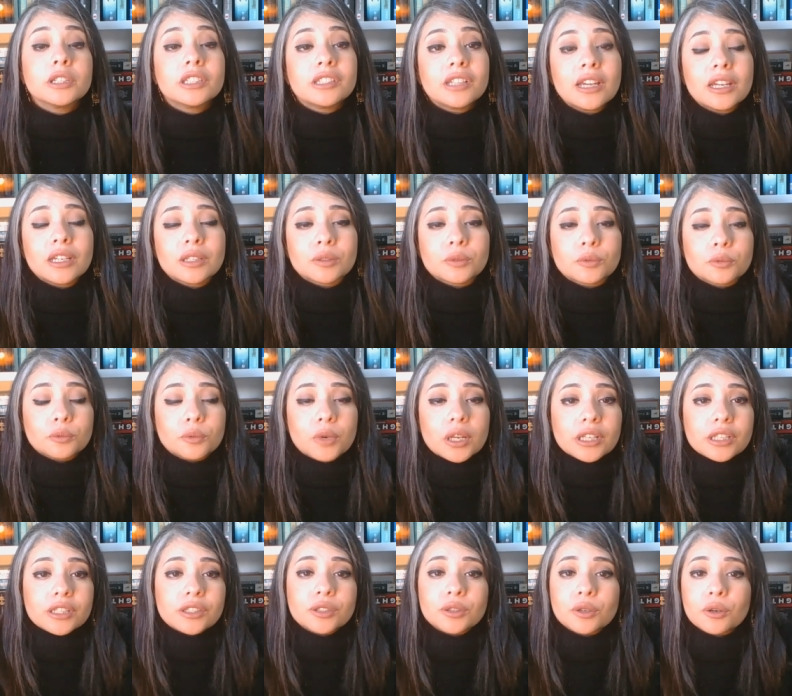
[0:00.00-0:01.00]
10,
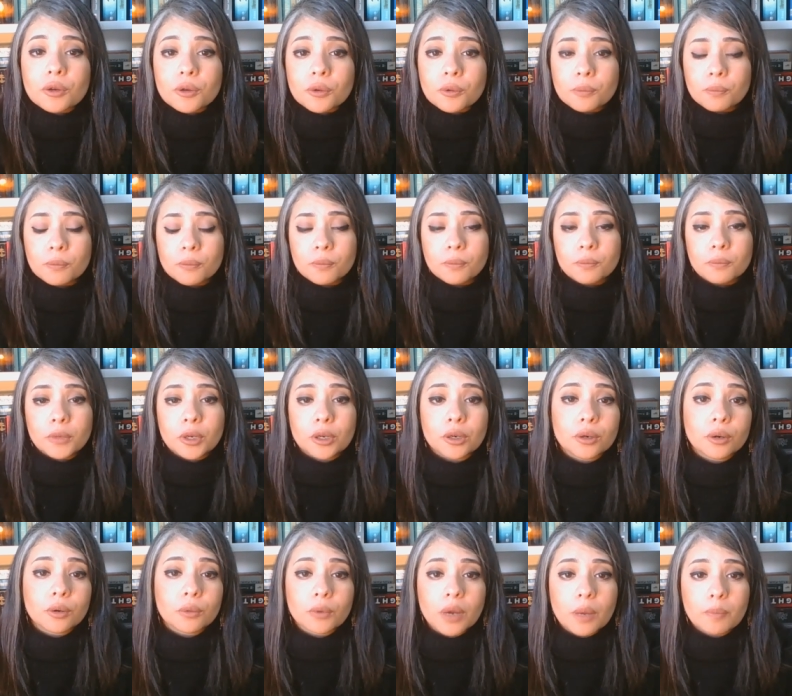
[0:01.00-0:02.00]
what is your
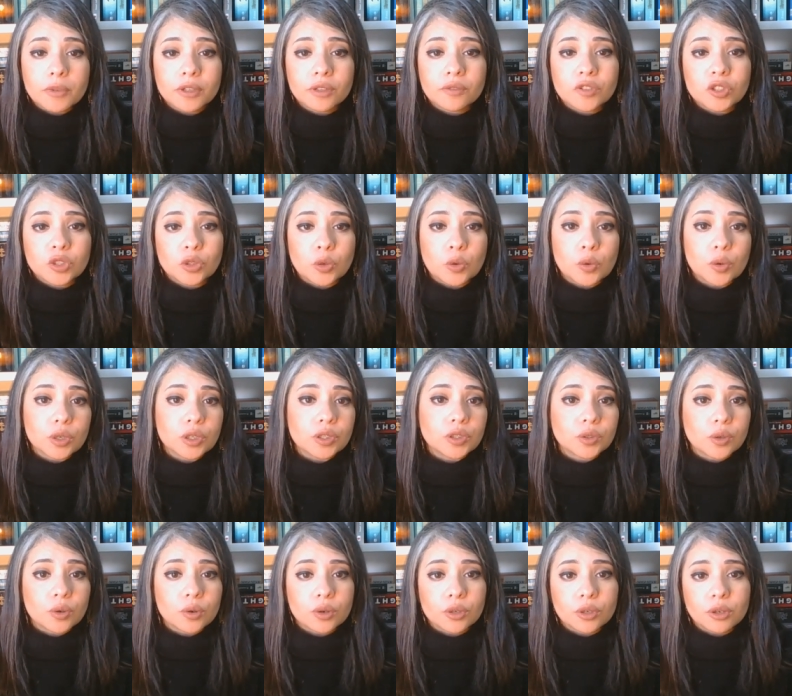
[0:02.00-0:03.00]
murder weapon of choice
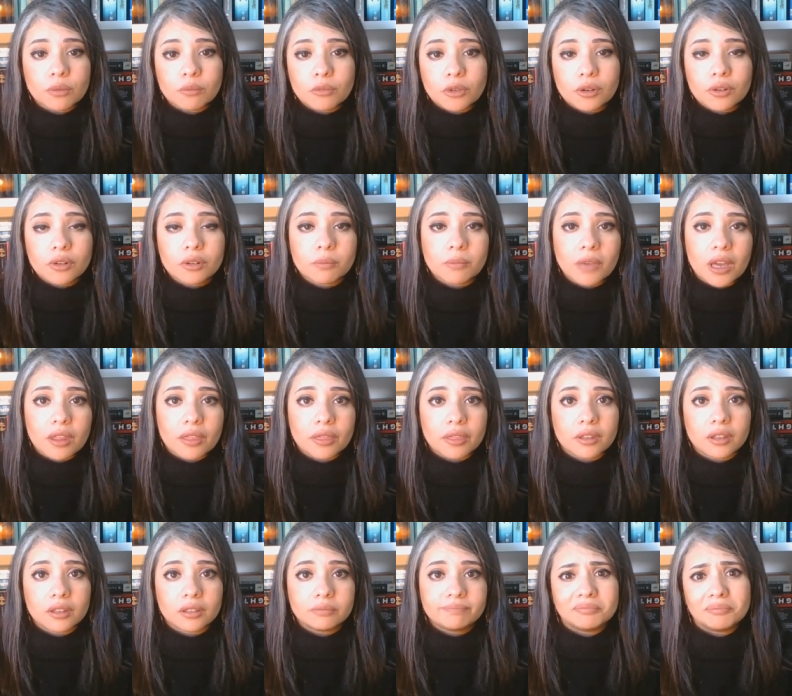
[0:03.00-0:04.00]
or your murder
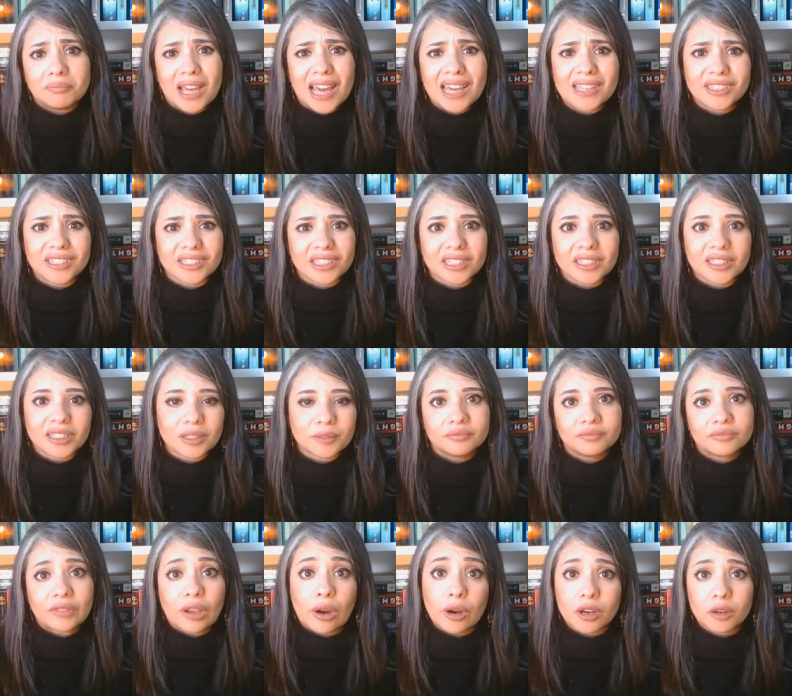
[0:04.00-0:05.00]
method? Magic,
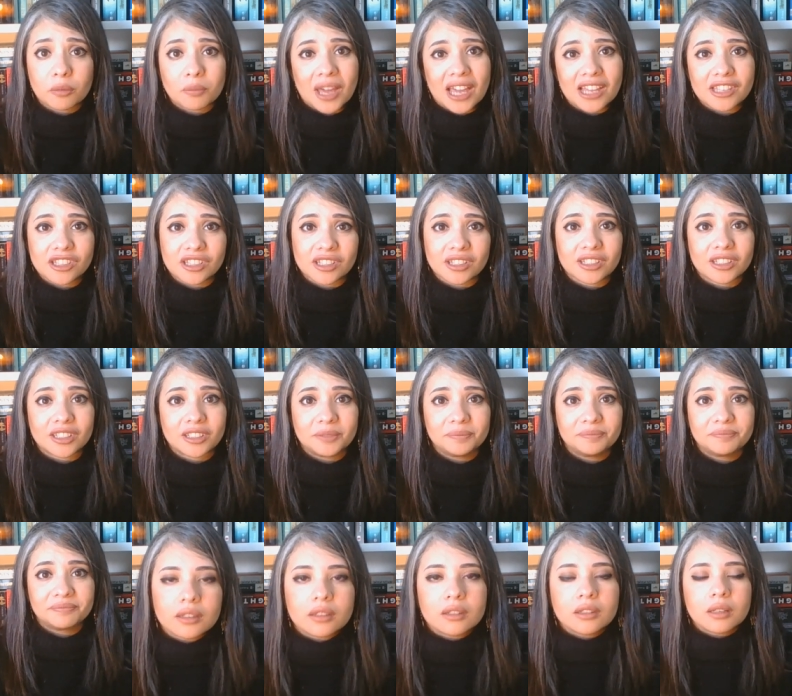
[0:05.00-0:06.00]
dark magic.
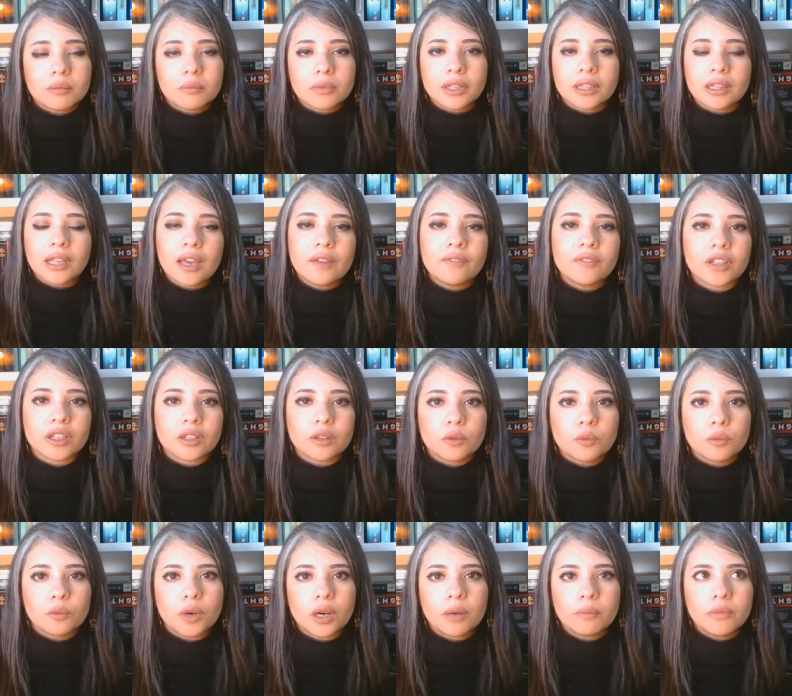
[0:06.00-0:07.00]
Number 11,
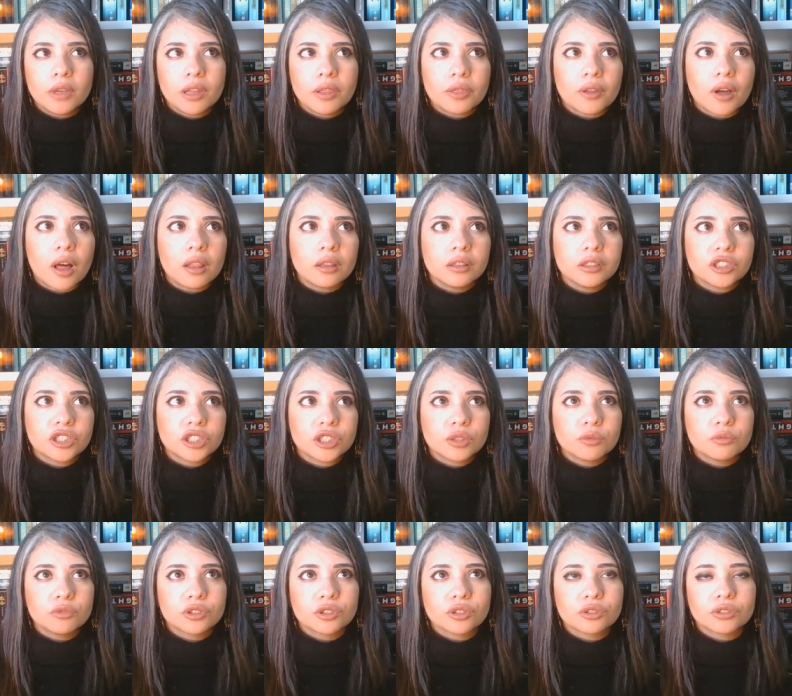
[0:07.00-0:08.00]
what mythology
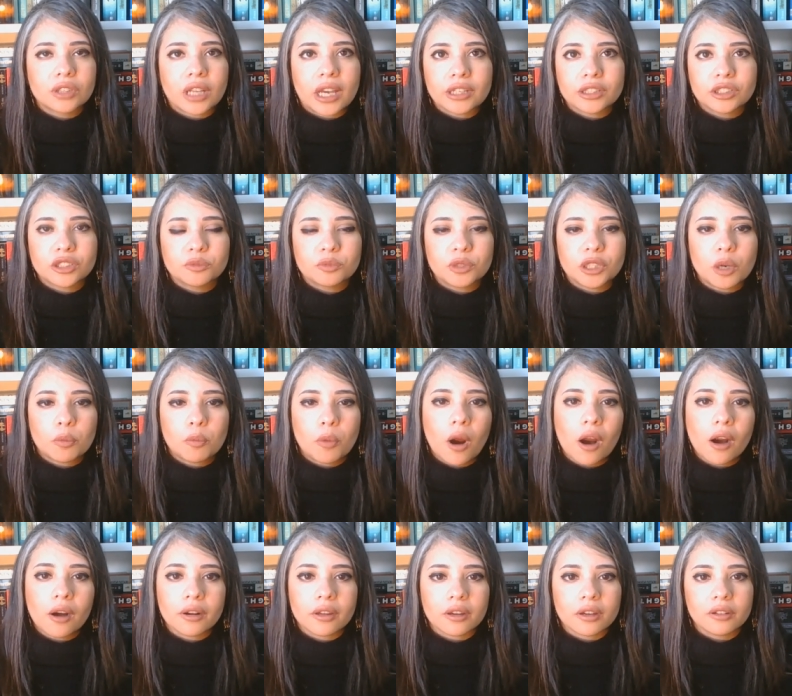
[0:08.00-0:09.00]
would you like to be a
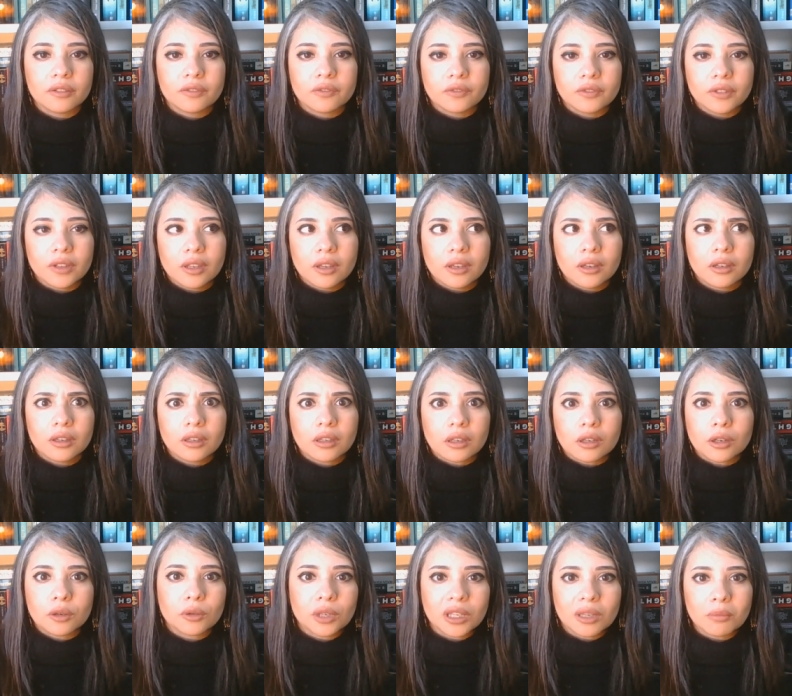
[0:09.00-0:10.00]
part of?
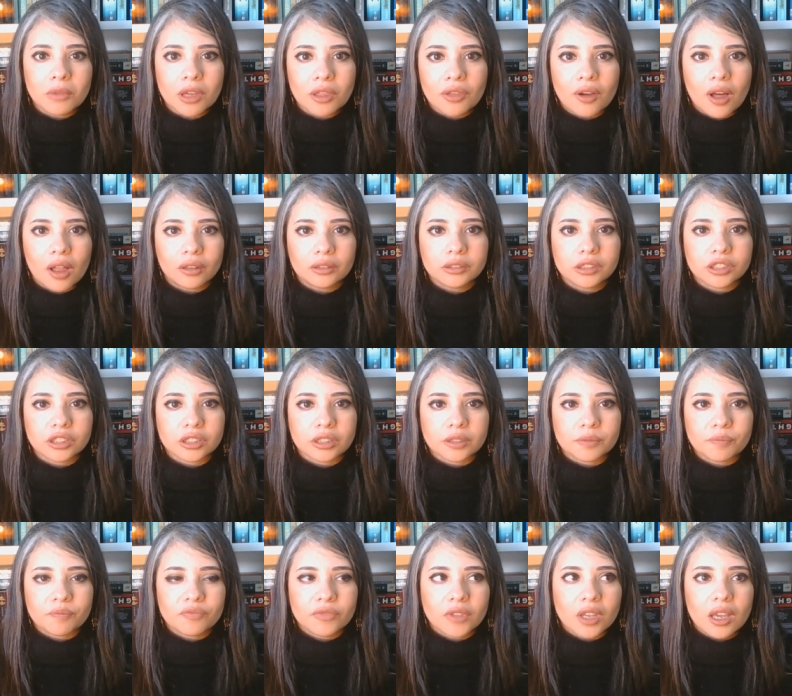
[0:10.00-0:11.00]
Greek mythology.
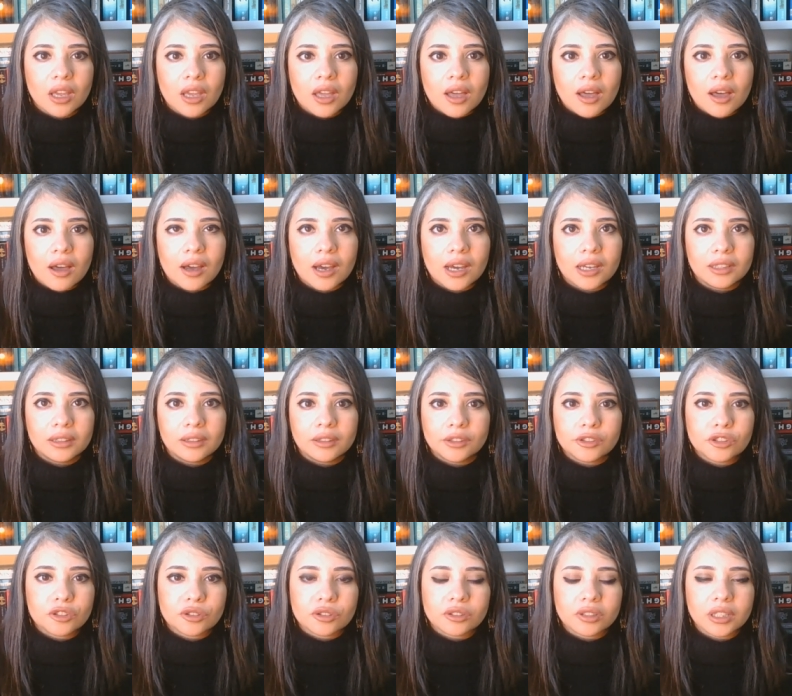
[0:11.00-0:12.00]
I
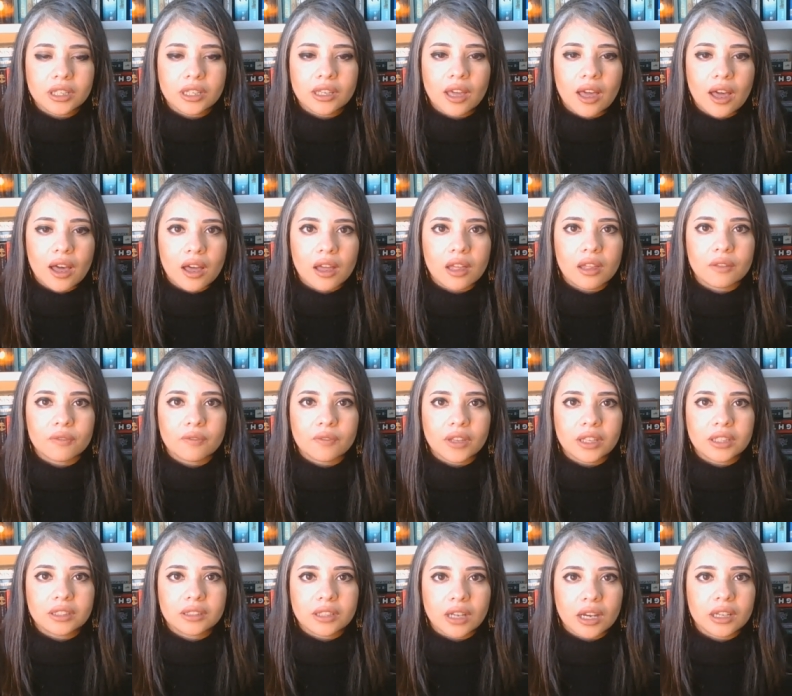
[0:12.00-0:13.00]
literally have
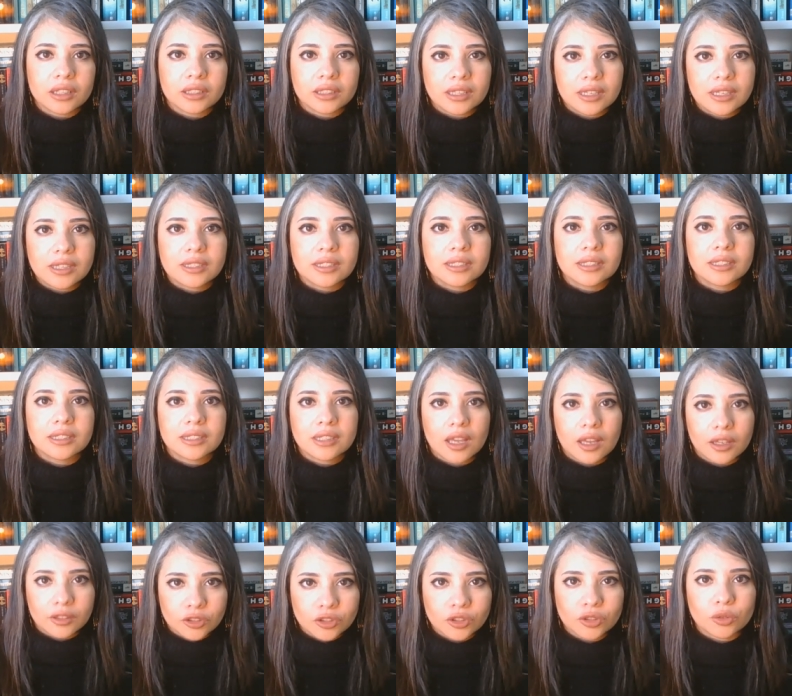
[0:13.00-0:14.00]
a Dionysus
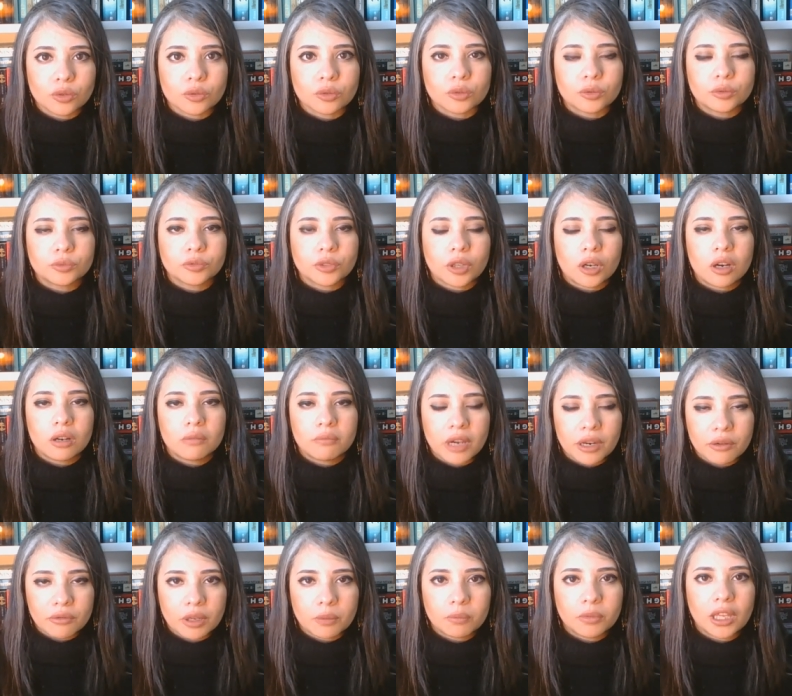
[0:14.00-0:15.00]
tattoo on
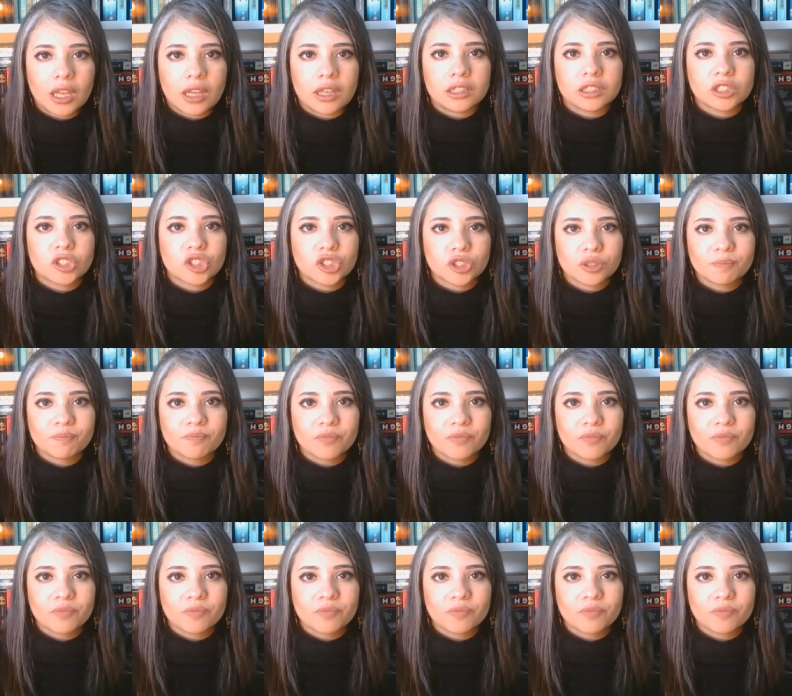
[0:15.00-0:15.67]
my ribcage,